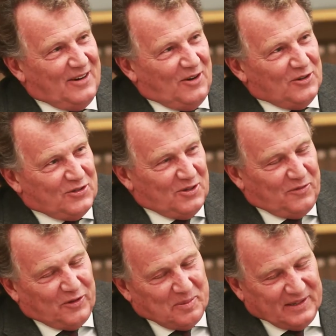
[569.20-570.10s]
also
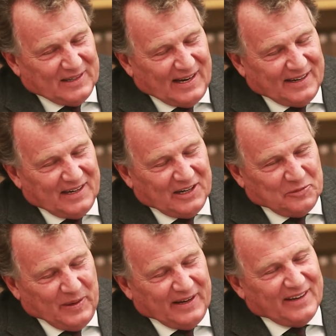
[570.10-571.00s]
for me, the learning
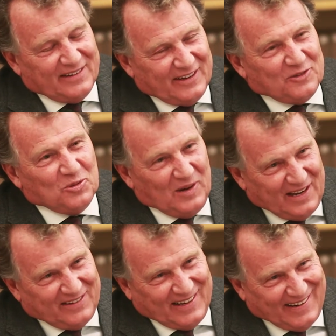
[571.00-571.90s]
experience is to
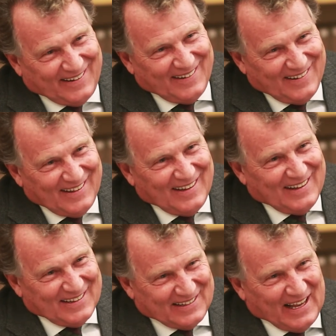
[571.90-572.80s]
listen
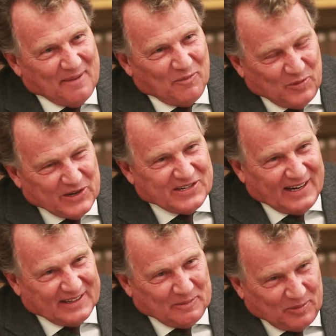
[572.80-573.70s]
them which
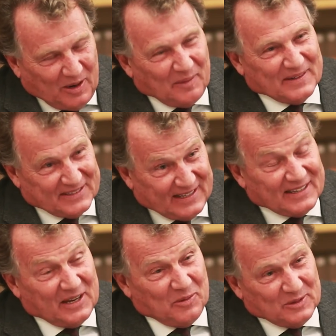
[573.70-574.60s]
are the problems that
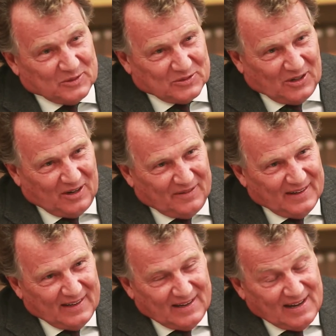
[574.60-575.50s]
they want to solve.
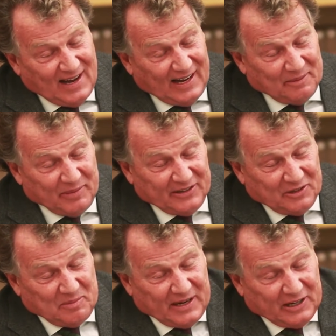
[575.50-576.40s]
And based
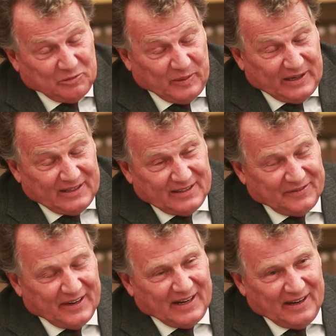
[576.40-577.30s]
on my experience,
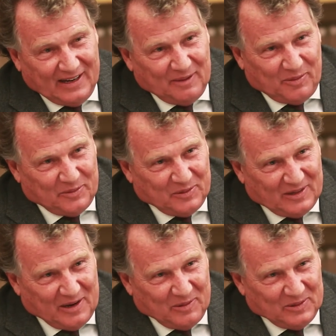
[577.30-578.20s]
if I can help,
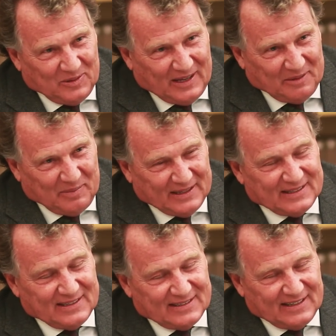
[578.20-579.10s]
obviously I will do that. But
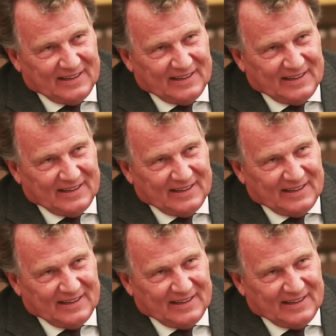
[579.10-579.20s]
it's,